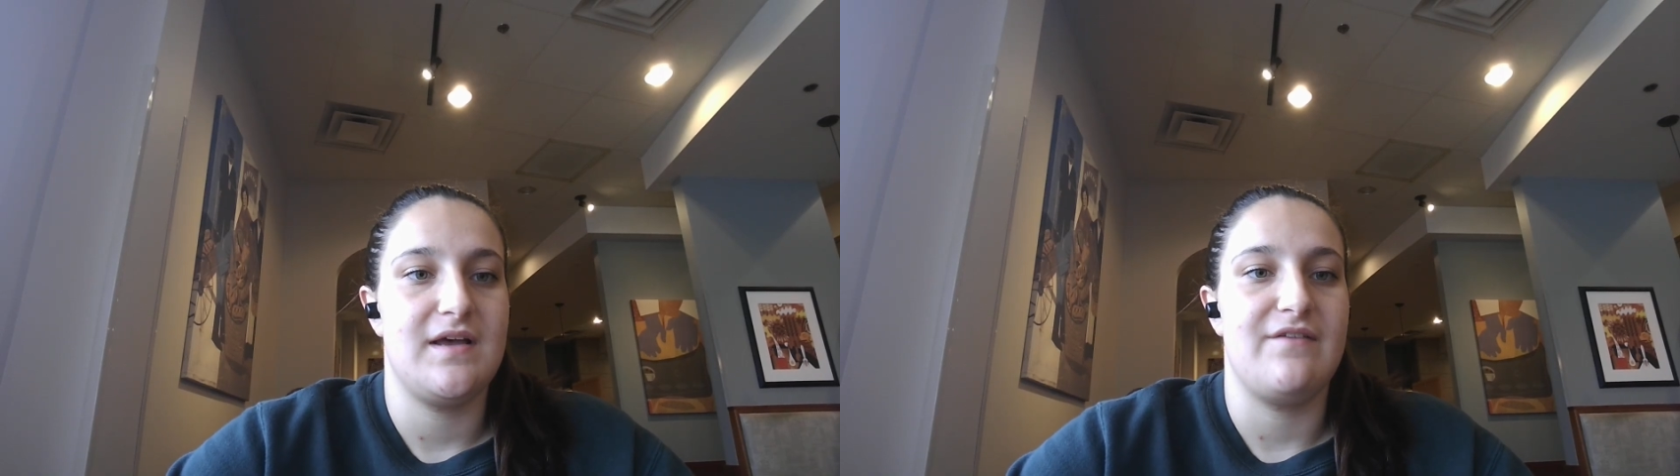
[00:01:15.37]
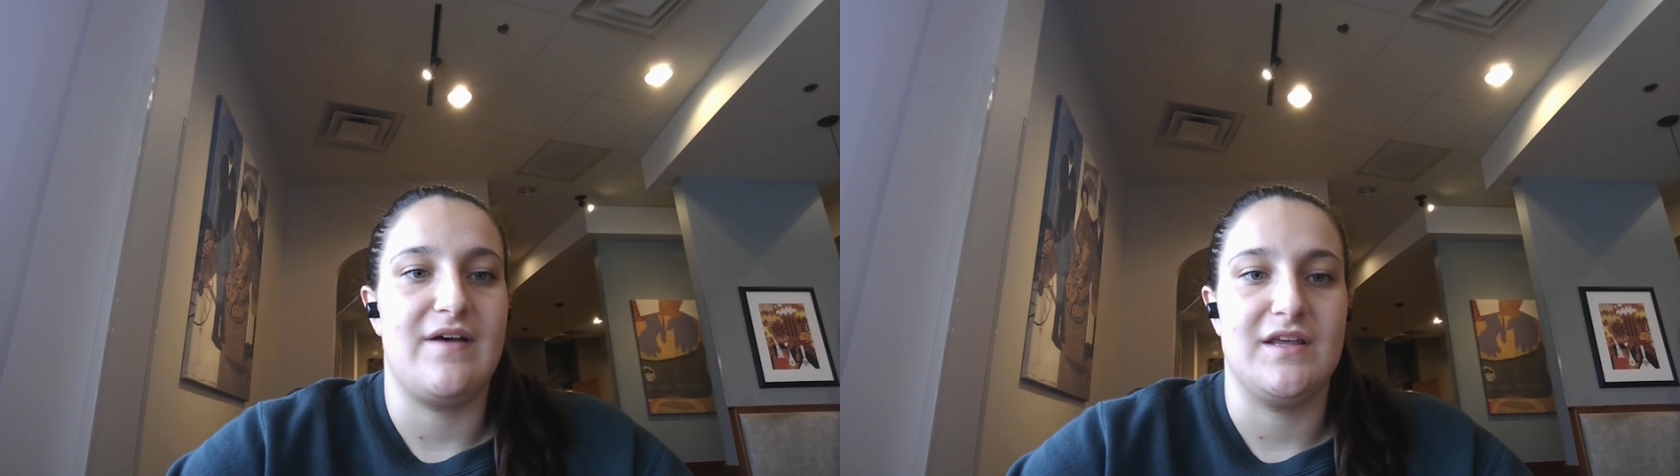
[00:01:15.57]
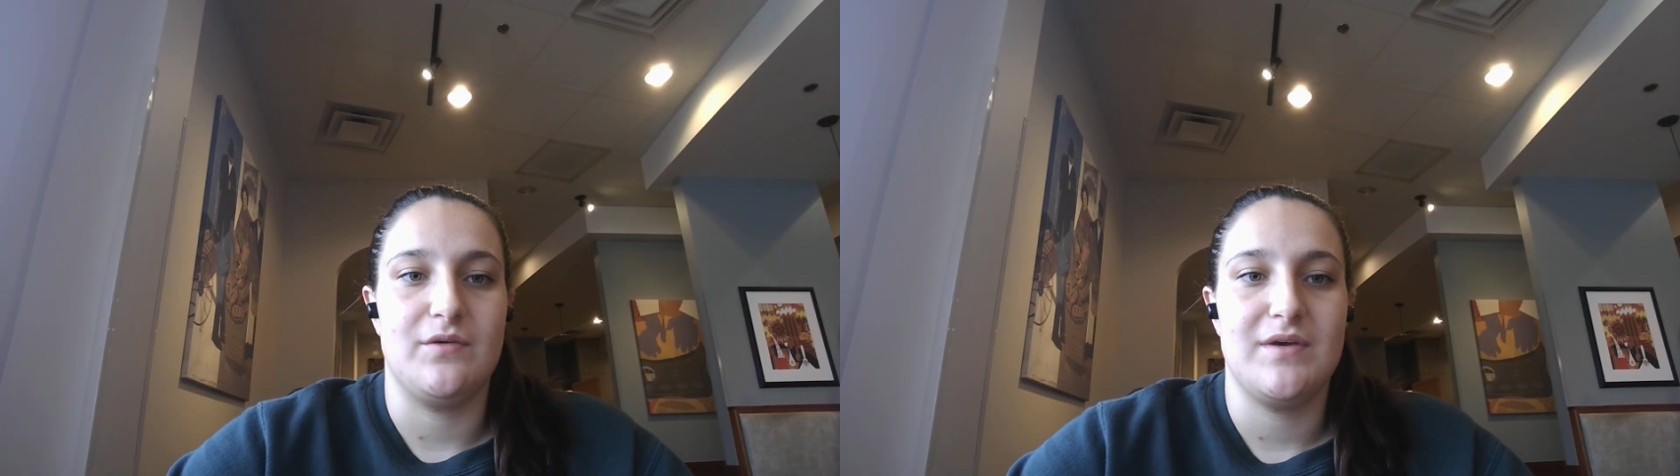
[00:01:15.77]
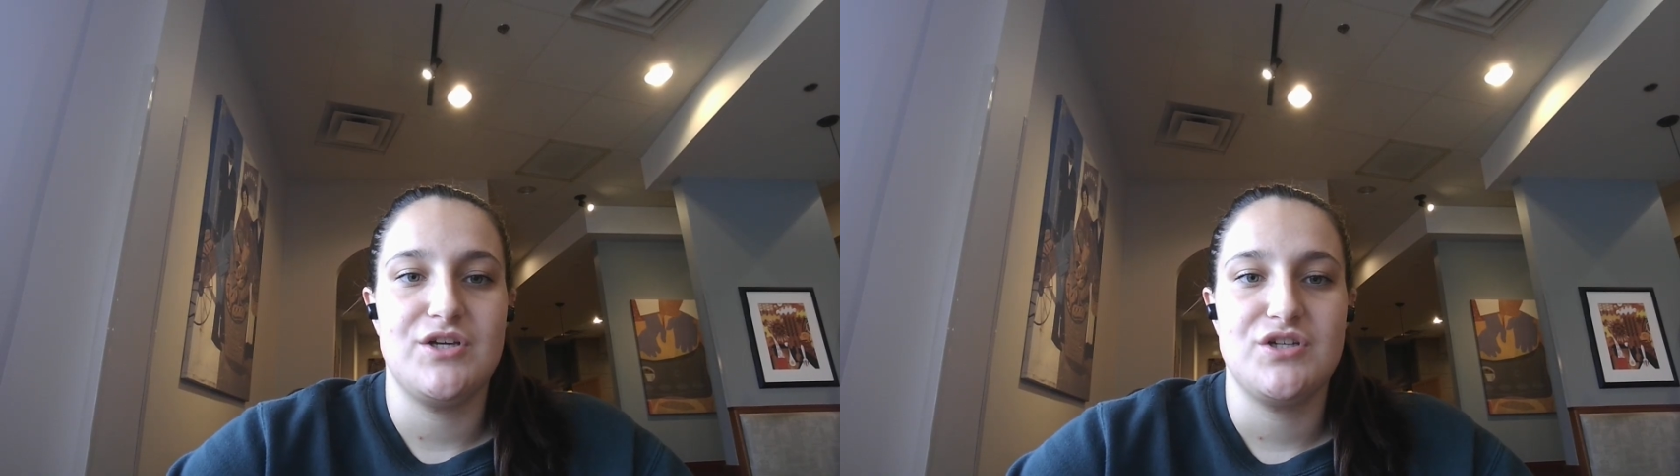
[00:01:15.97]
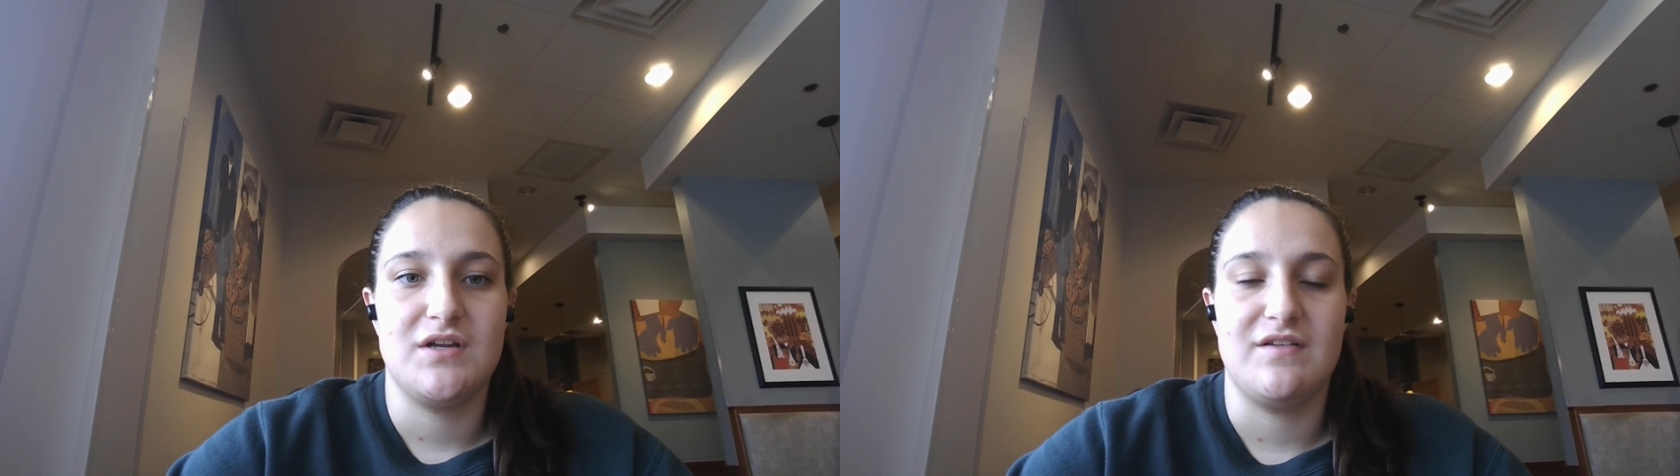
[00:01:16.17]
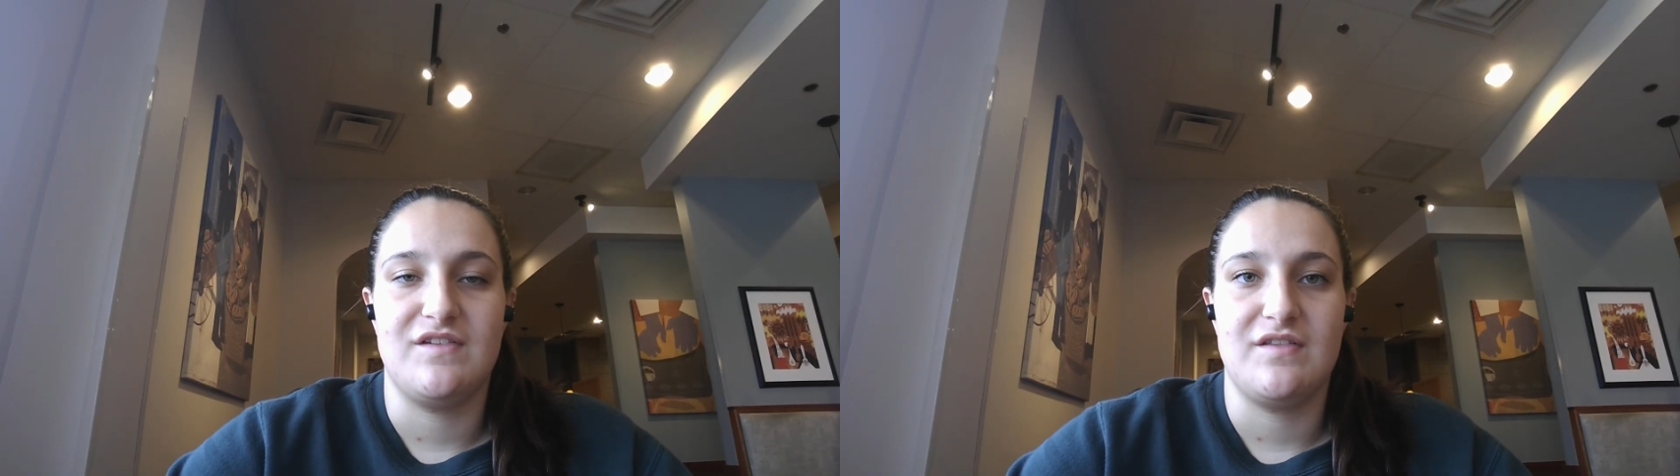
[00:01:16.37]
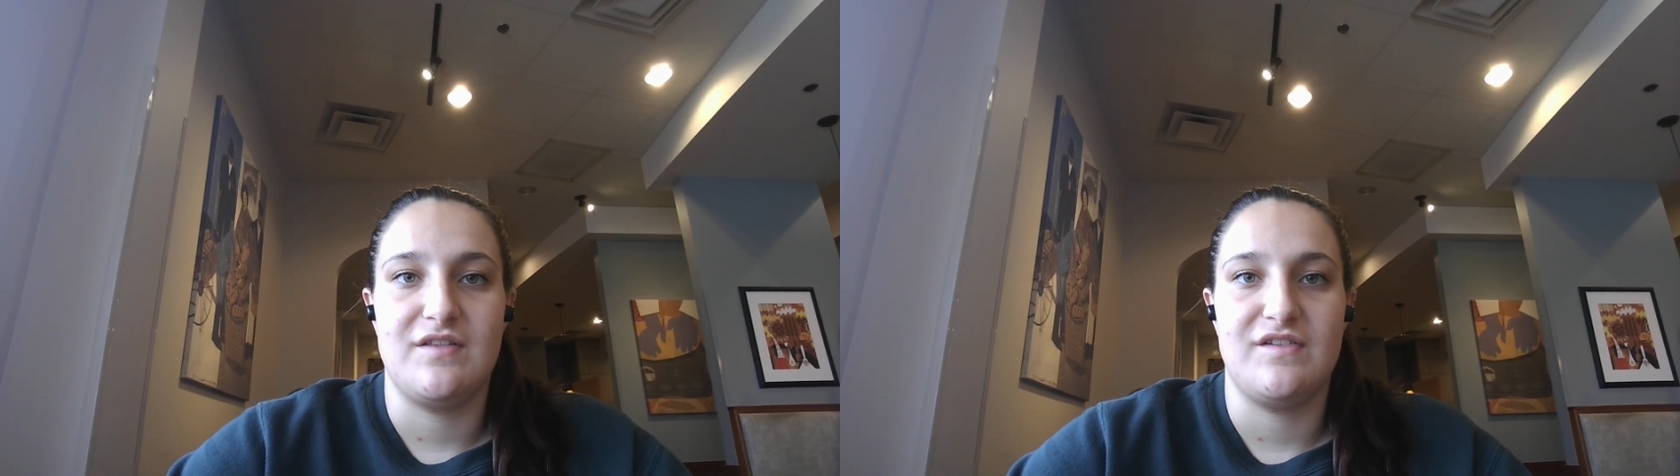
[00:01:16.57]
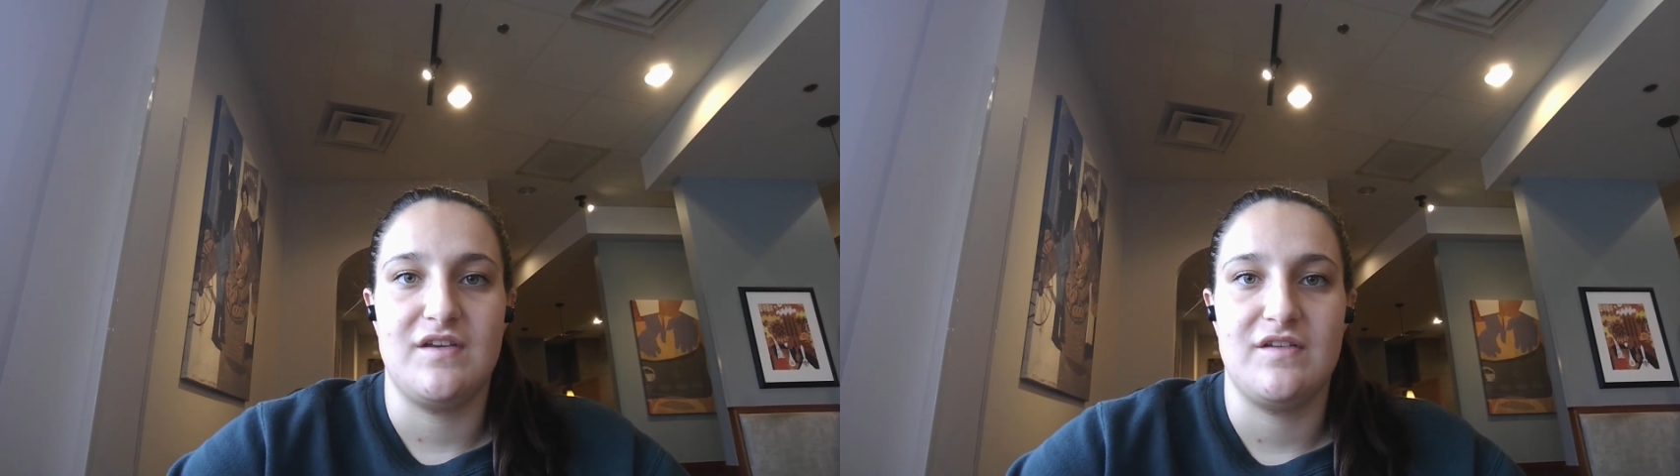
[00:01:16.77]
evaluation, and
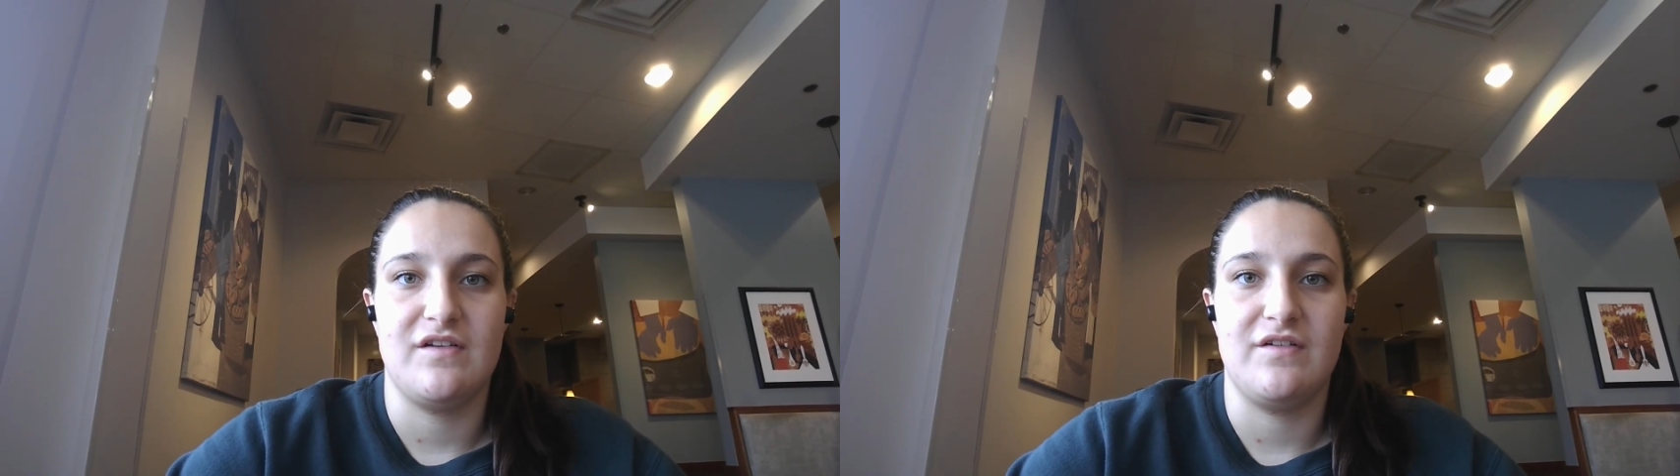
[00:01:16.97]
synthesis